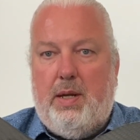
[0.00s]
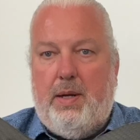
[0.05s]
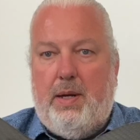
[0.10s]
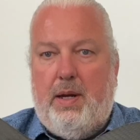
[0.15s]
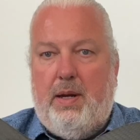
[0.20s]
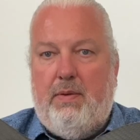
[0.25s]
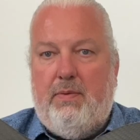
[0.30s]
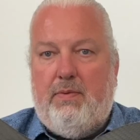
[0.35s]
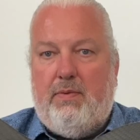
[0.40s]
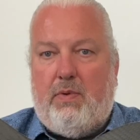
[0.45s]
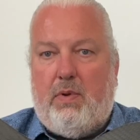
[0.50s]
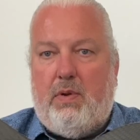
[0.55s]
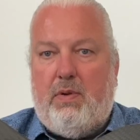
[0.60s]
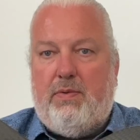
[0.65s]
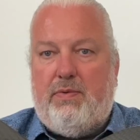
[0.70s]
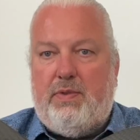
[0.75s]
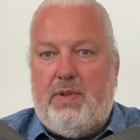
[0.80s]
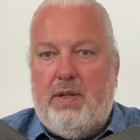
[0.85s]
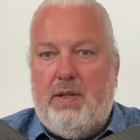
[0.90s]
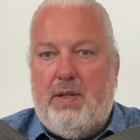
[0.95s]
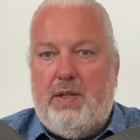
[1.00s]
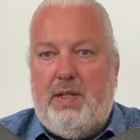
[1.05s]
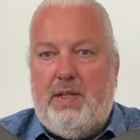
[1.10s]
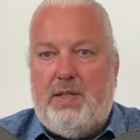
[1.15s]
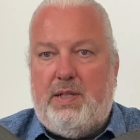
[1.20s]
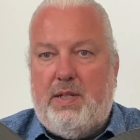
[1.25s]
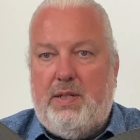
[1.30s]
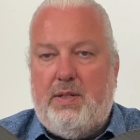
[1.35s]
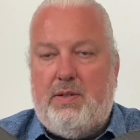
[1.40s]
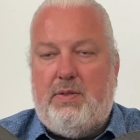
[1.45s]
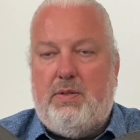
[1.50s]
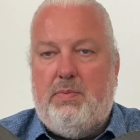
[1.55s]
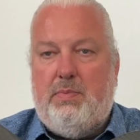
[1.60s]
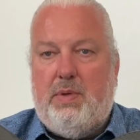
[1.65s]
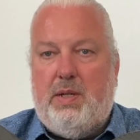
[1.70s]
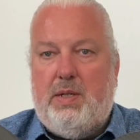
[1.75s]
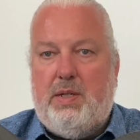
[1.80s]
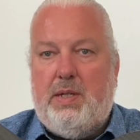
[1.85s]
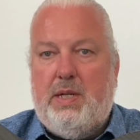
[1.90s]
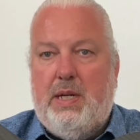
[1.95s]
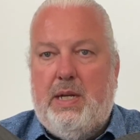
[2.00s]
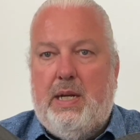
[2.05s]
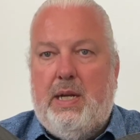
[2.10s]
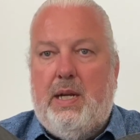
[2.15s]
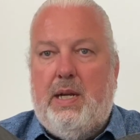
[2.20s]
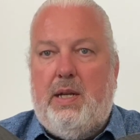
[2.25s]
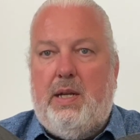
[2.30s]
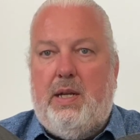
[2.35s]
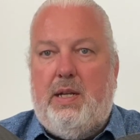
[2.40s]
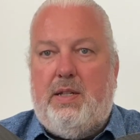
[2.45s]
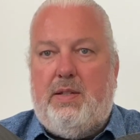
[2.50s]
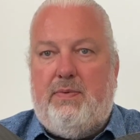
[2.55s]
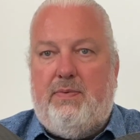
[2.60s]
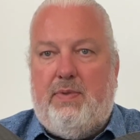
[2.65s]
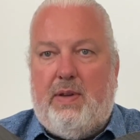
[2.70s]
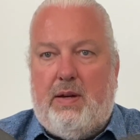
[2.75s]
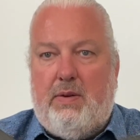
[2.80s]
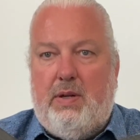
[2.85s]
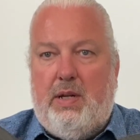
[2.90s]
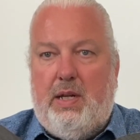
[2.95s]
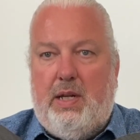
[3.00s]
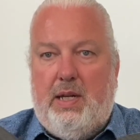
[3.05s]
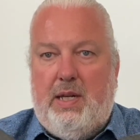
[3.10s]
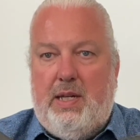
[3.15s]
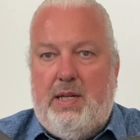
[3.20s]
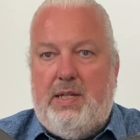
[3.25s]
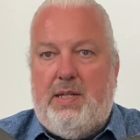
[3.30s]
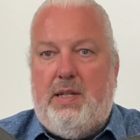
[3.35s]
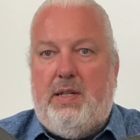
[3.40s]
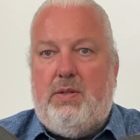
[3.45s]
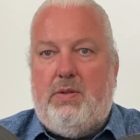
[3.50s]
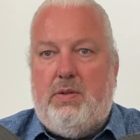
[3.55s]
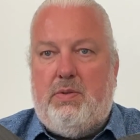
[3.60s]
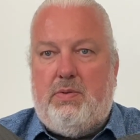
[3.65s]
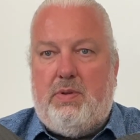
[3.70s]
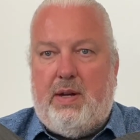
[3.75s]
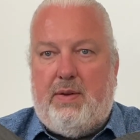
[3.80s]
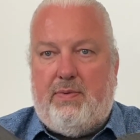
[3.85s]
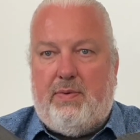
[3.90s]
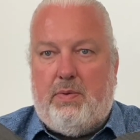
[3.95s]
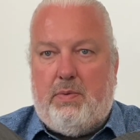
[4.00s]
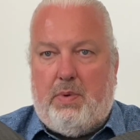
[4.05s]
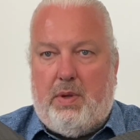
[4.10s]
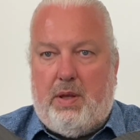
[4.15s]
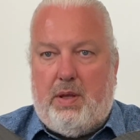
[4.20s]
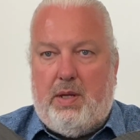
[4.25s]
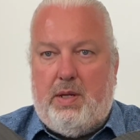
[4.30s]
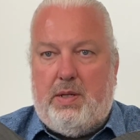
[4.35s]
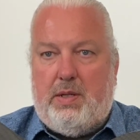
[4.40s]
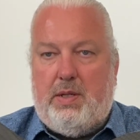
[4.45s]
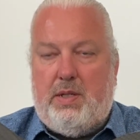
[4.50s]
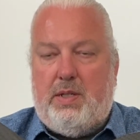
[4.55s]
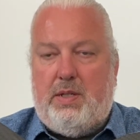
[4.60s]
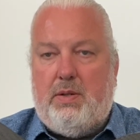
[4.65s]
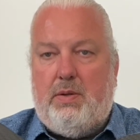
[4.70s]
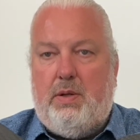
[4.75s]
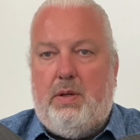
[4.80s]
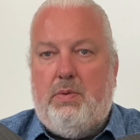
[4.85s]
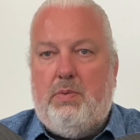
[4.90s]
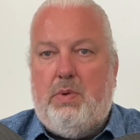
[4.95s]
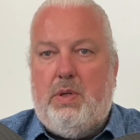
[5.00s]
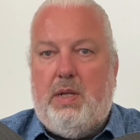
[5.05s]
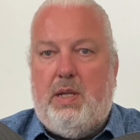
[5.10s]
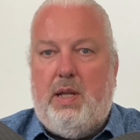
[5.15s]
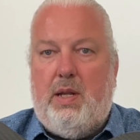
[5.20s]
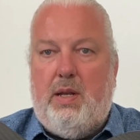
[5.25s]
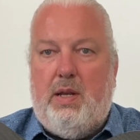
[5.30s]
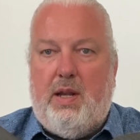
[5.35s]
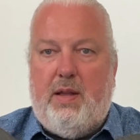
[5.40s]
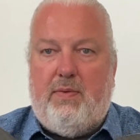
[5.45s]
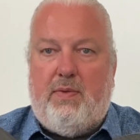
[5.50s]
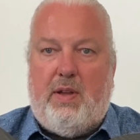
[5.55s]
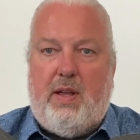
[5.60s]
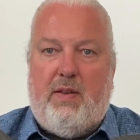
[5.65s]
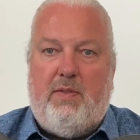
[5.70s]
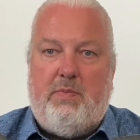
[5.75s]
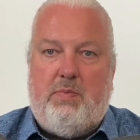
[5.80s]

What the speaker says: involved in these instruments, it's very easy to travel with it. So you will never have